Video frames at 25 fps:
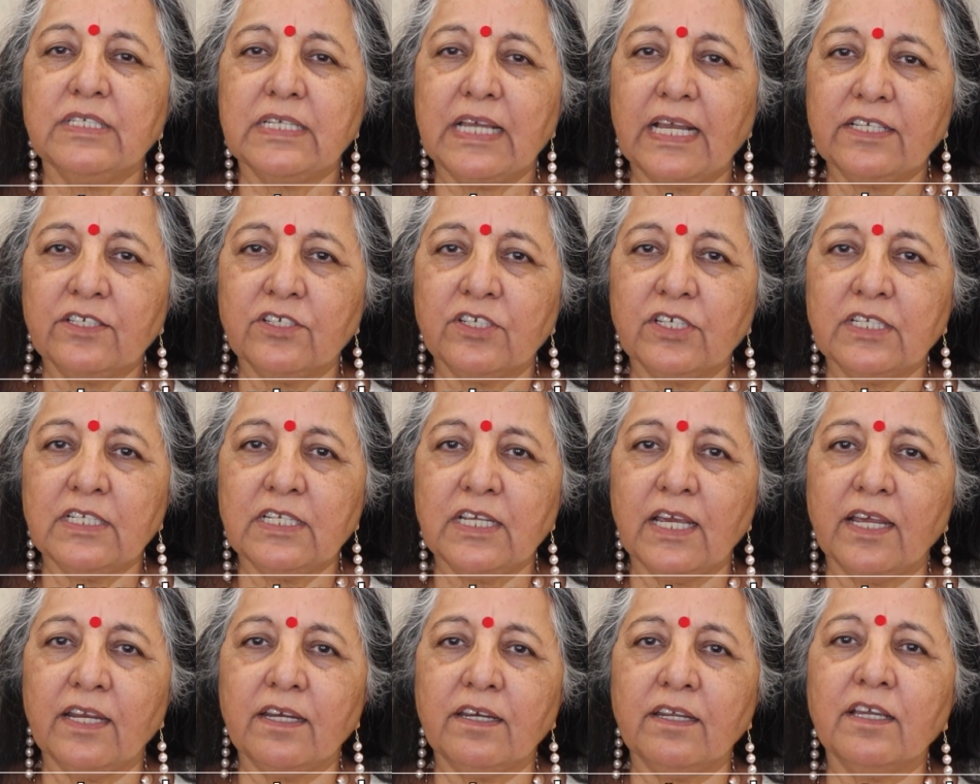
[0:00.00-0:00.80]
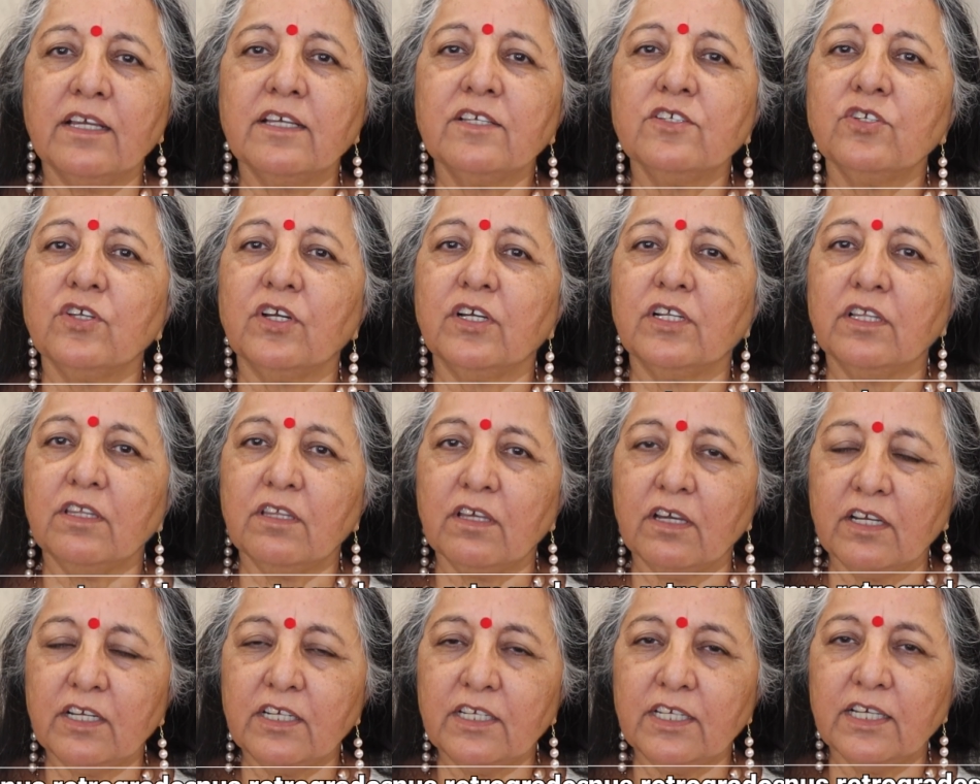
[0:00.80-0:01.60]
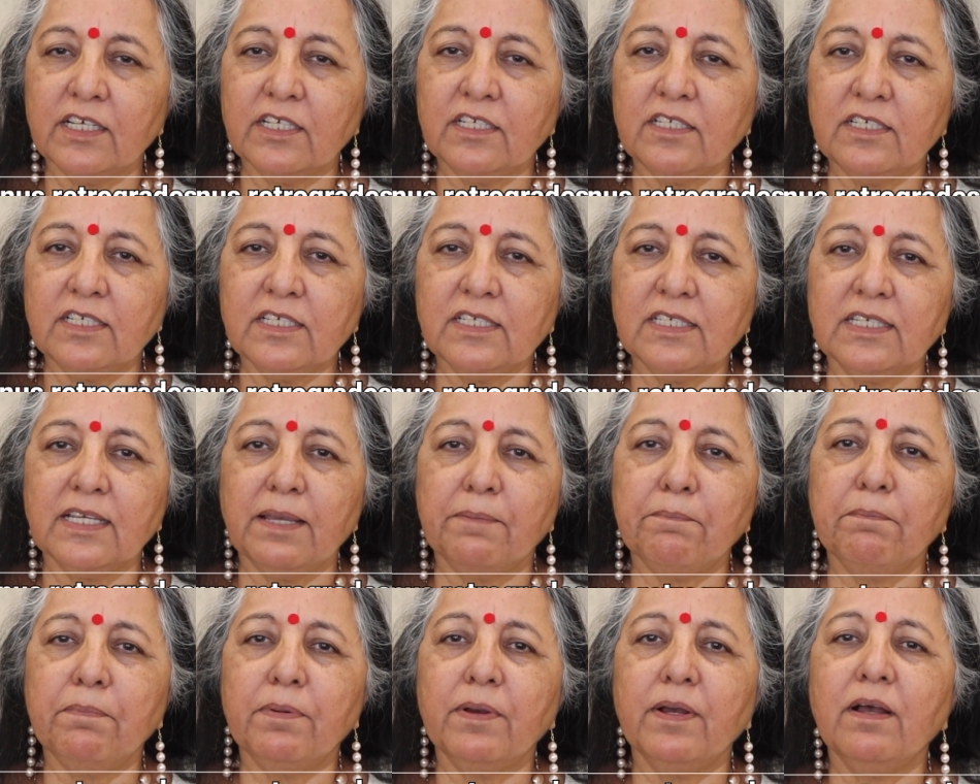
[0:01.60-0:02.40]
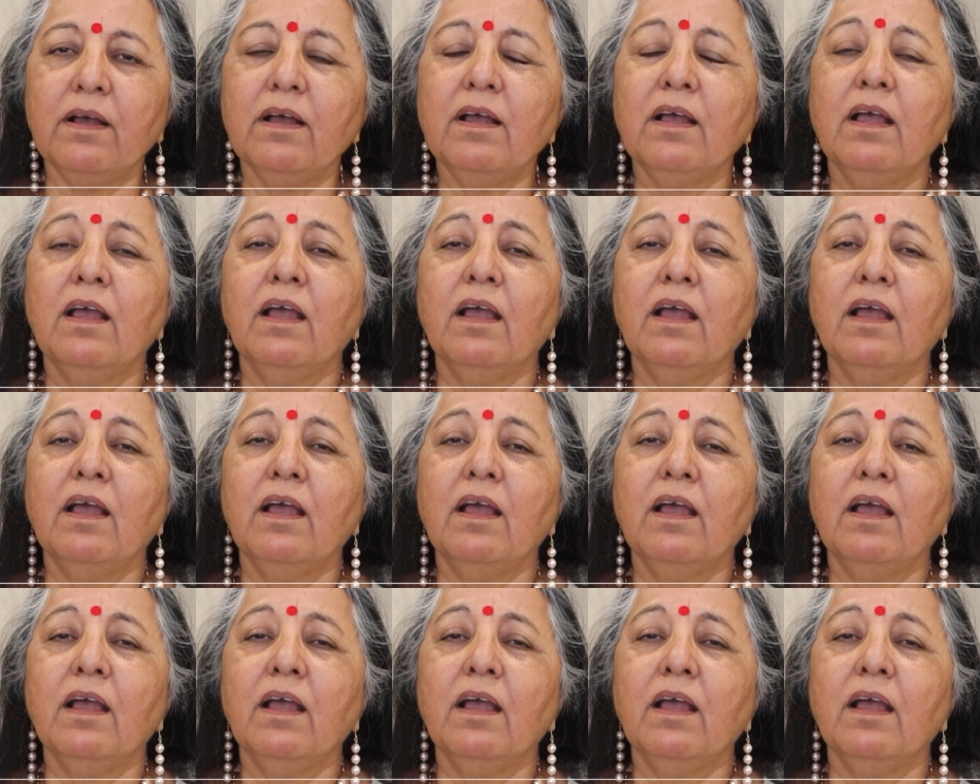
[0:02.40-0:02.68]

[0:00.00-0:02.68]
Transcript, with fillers: Sagittarius on thirtieth December,